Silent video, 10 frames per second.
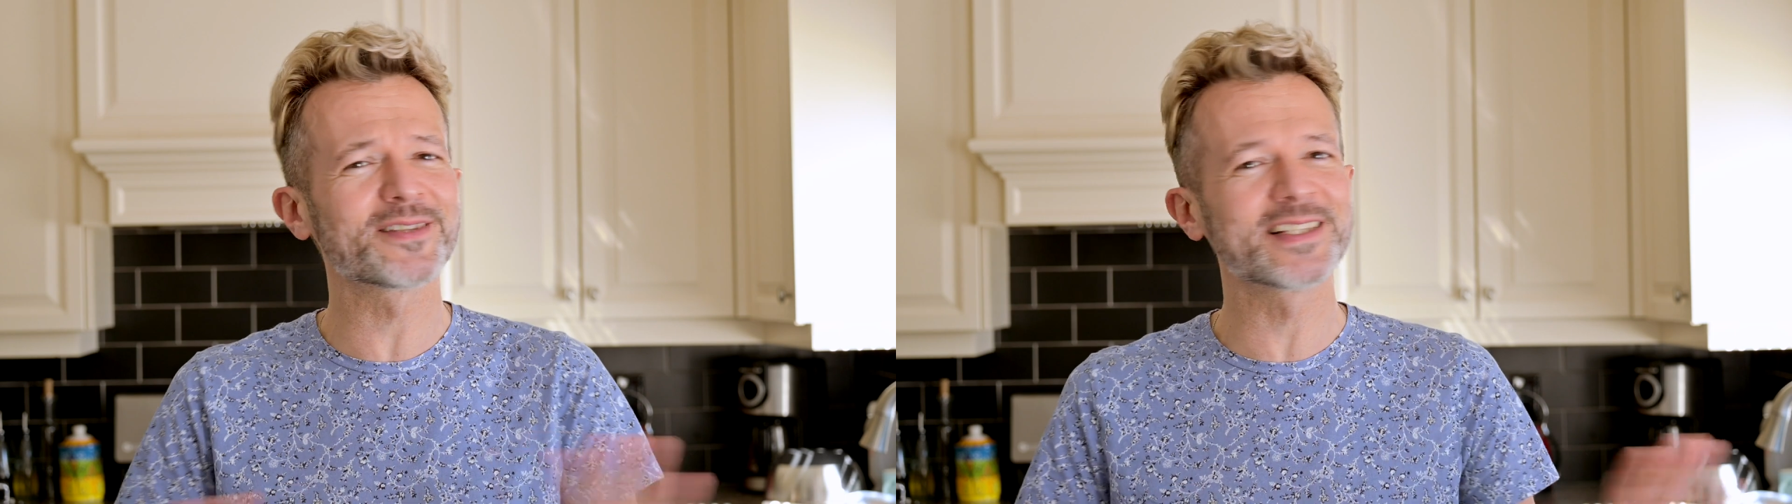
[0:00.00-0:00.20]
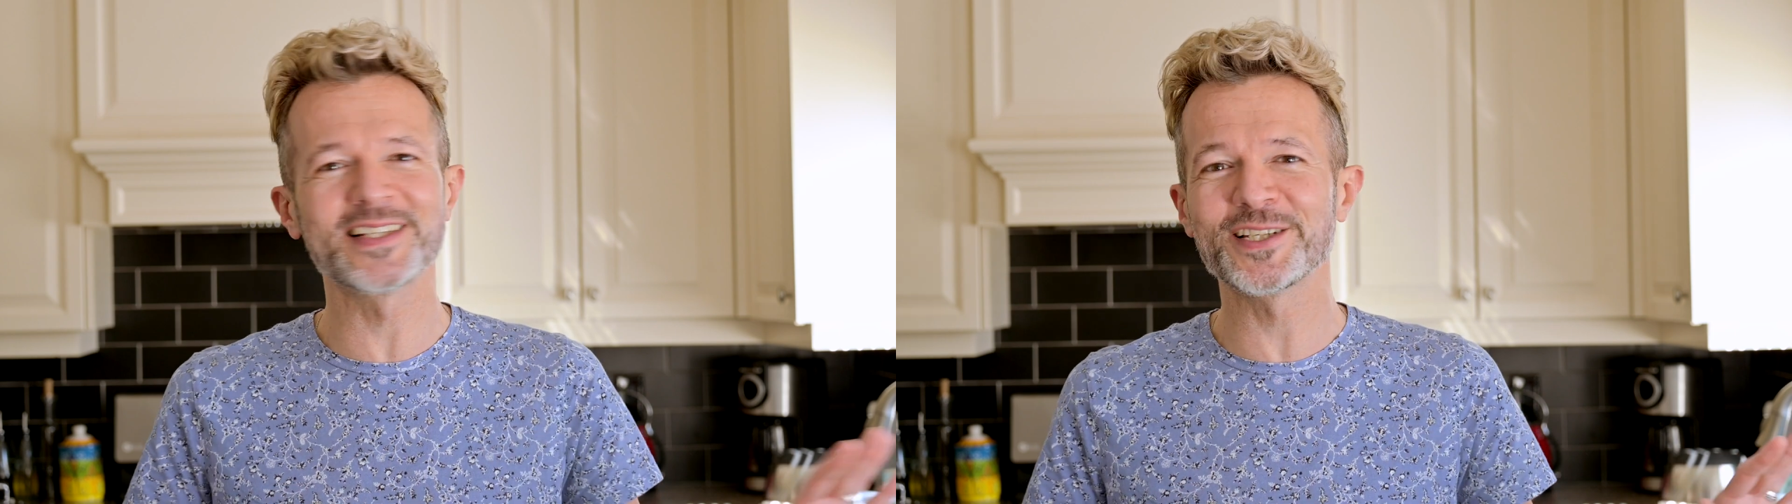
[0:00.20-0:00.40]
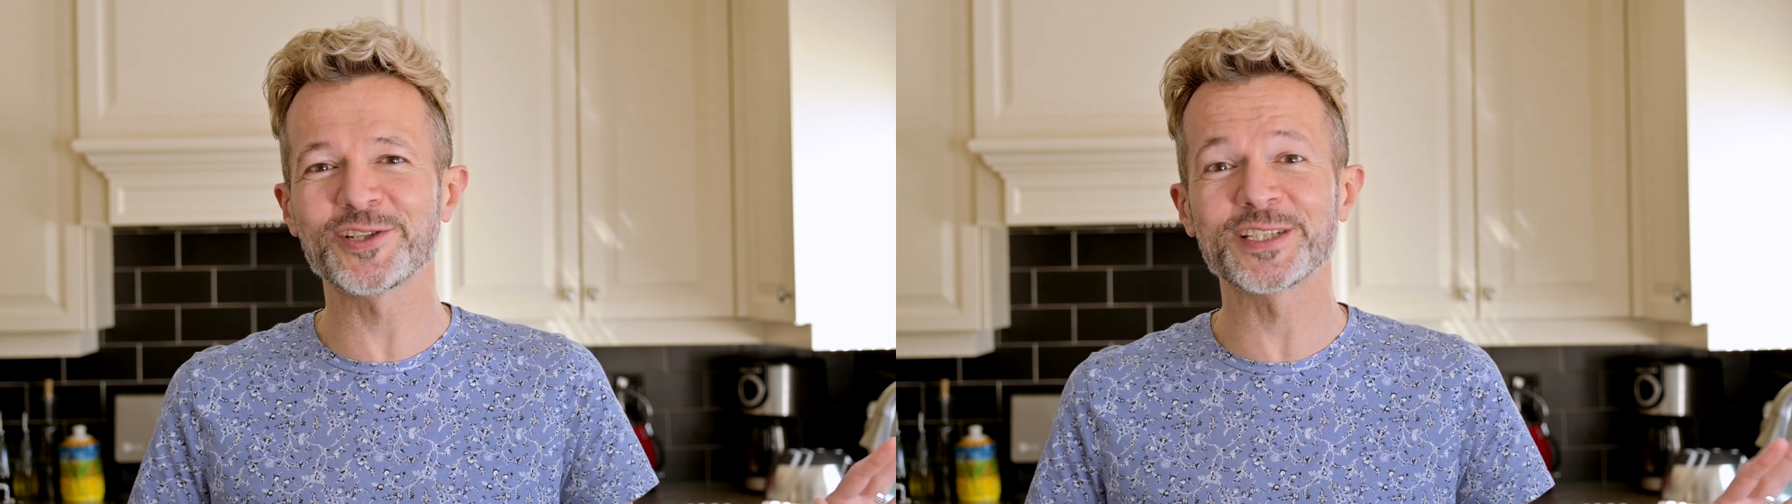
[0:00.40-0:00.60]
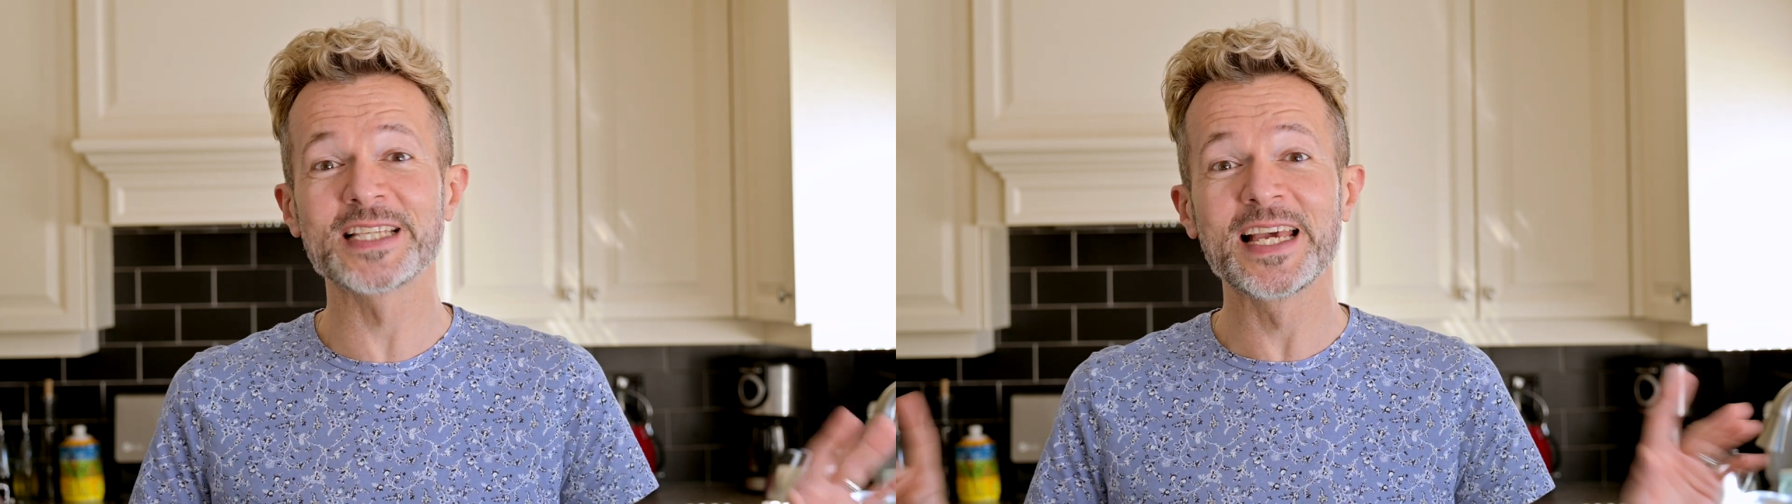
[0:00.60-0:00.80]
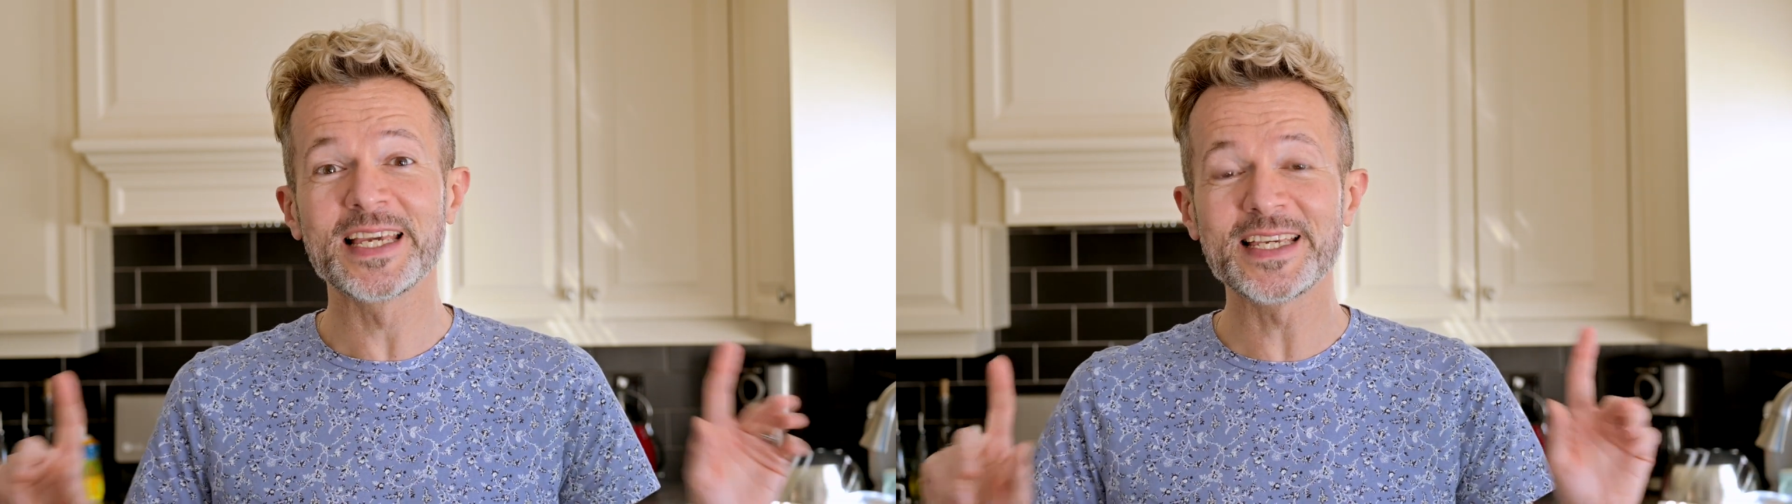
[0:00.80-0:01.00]
delicious
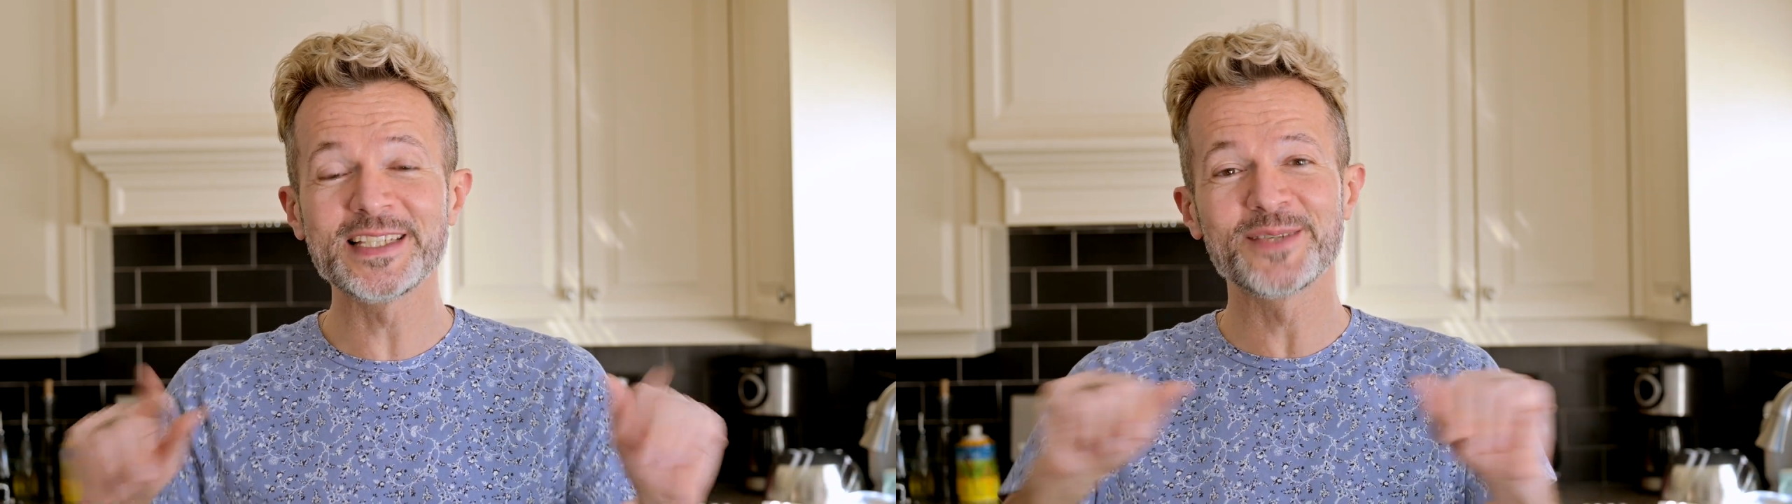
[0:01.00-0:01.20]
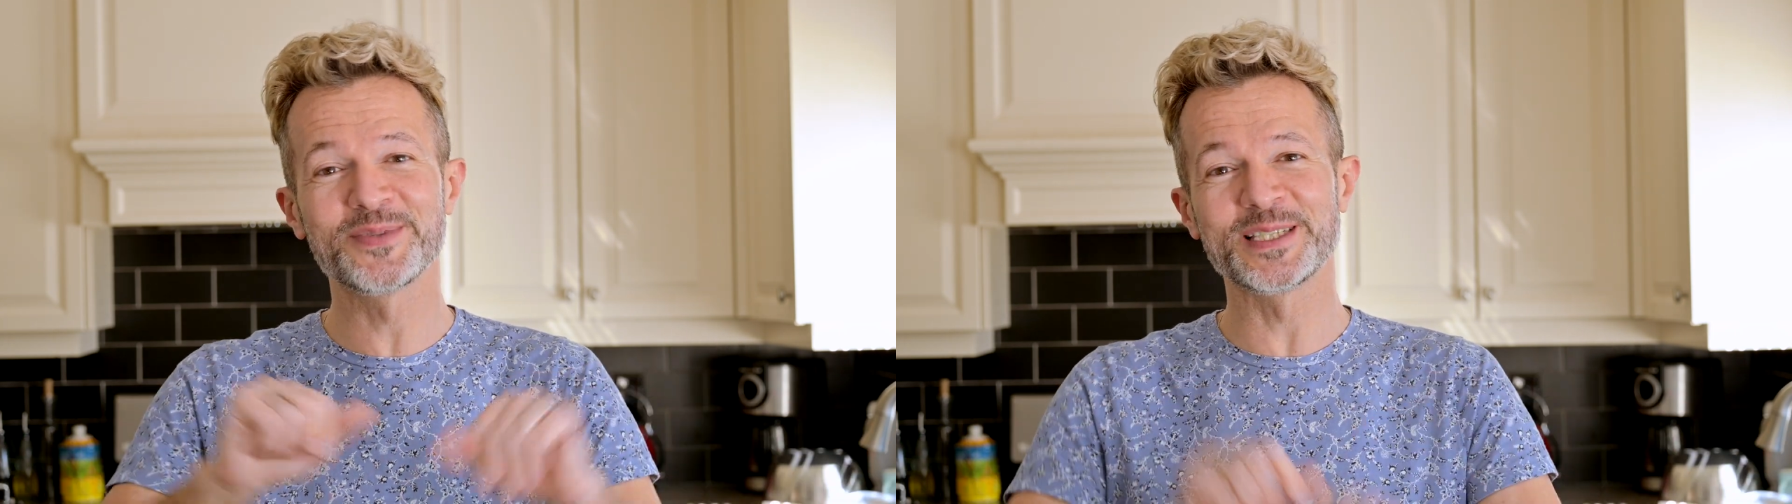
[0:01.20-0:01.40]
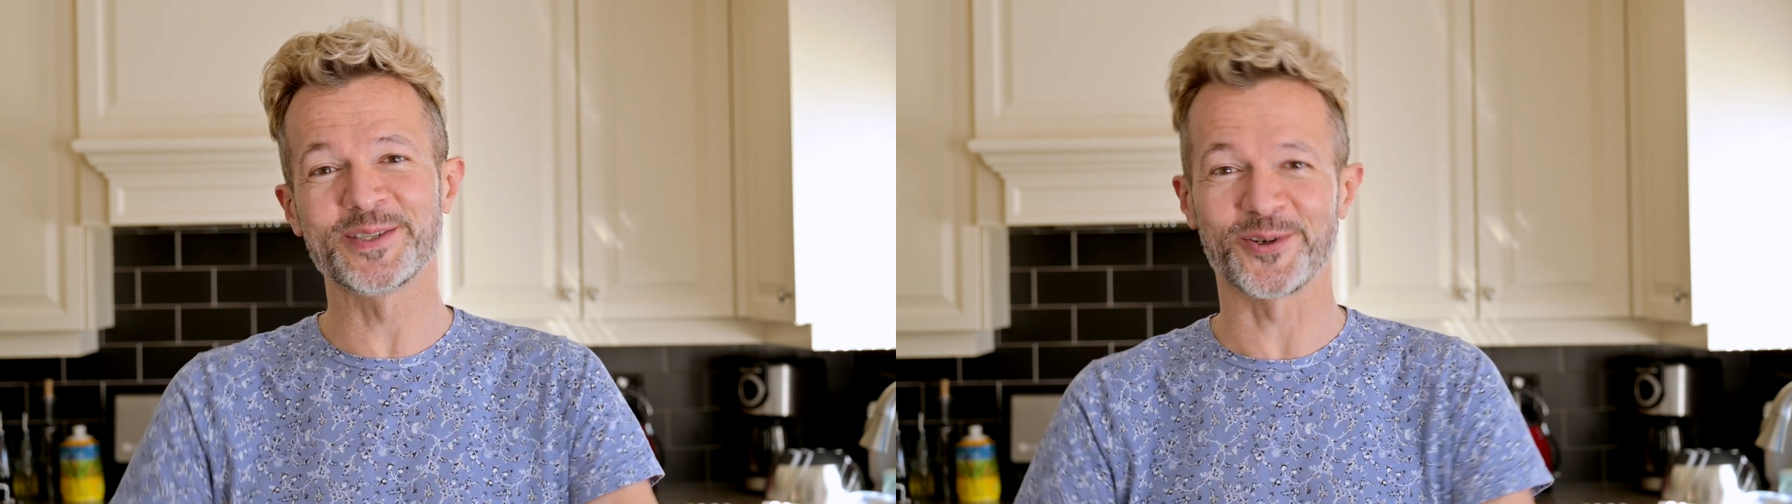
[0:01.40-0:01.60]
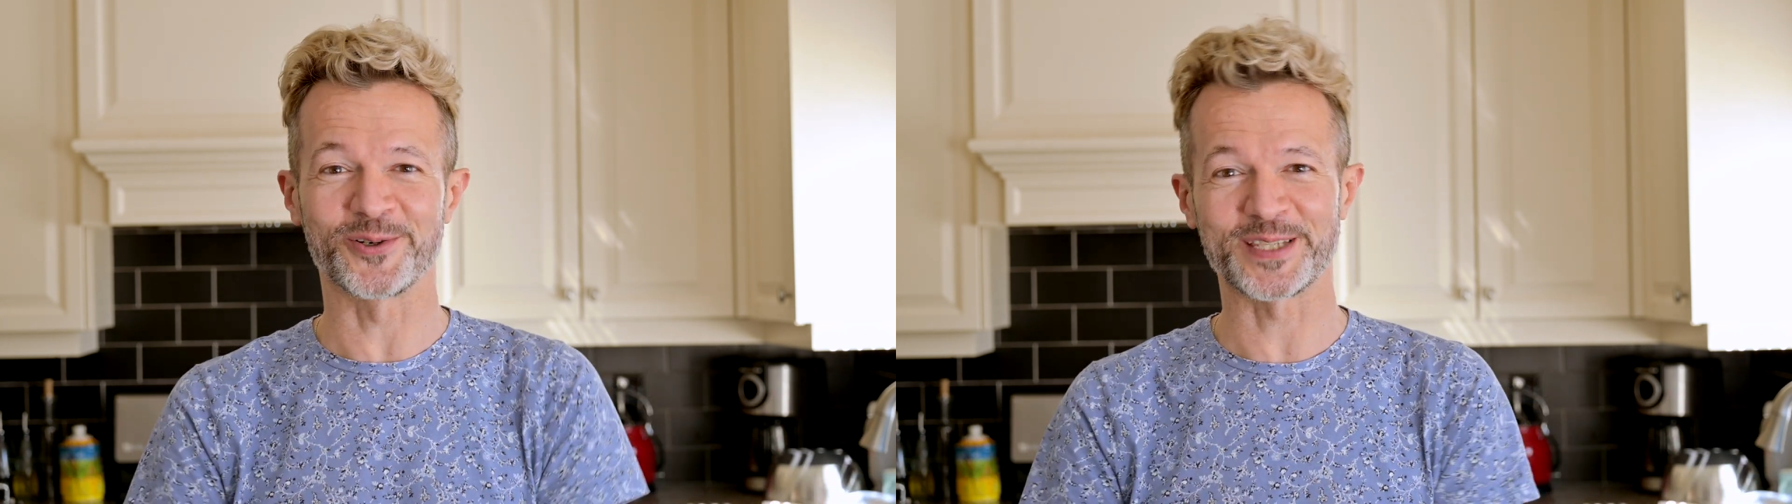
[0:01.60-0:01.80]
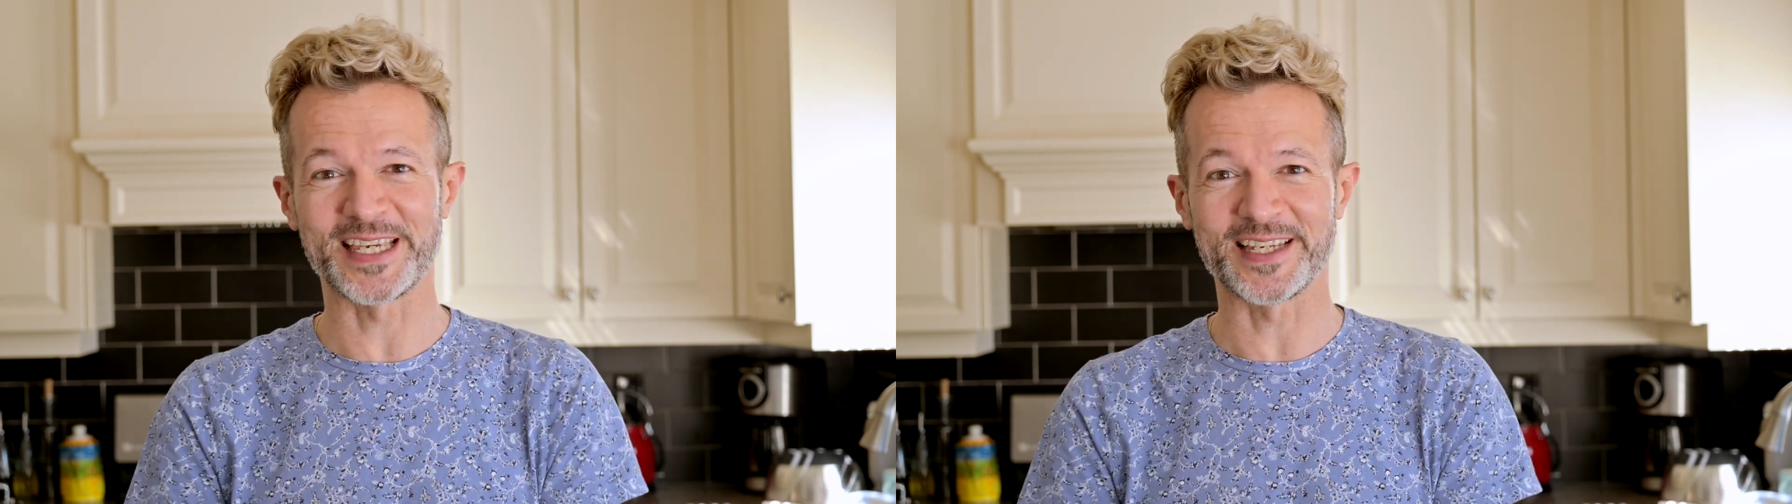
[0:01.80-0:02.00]
easy-peasy
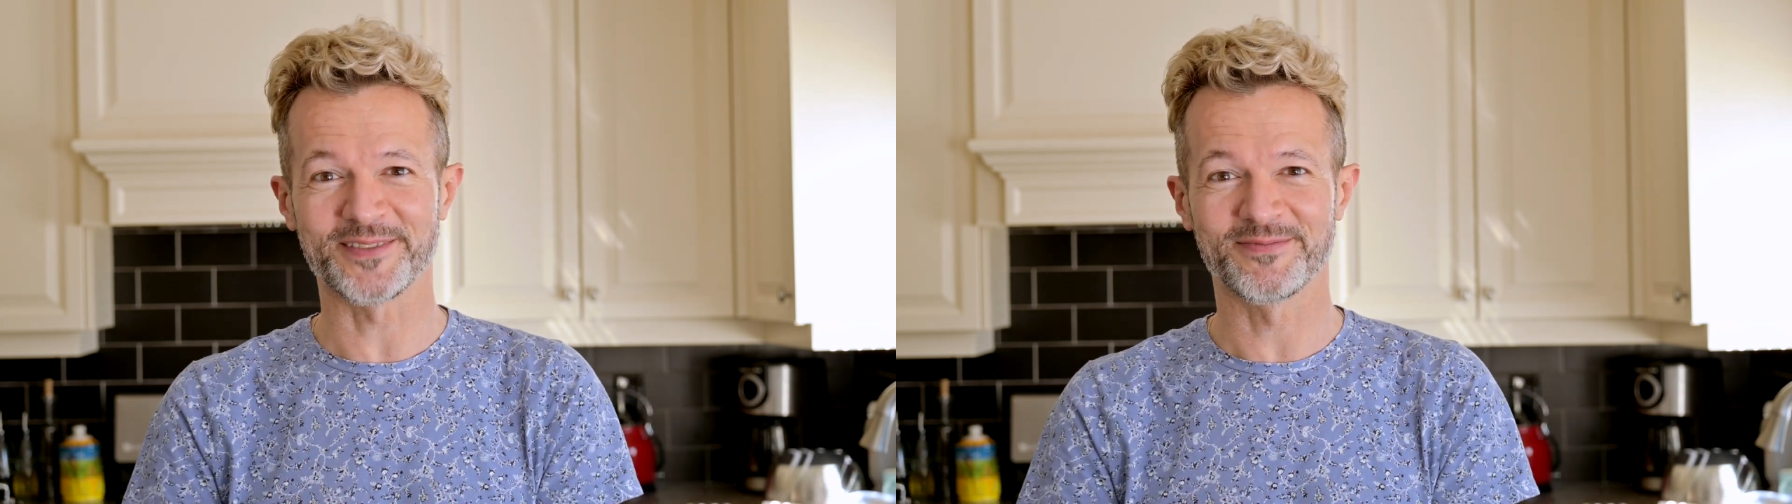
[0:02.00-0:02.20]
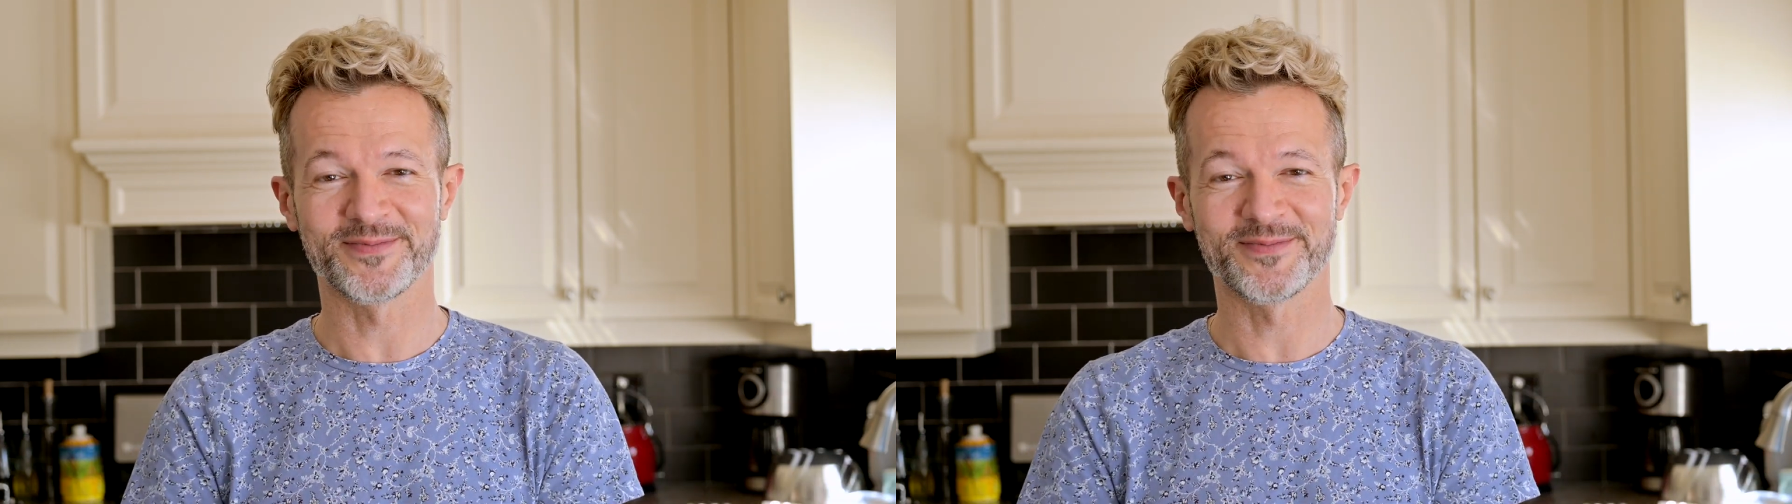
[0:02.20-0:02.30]
yogurt cake.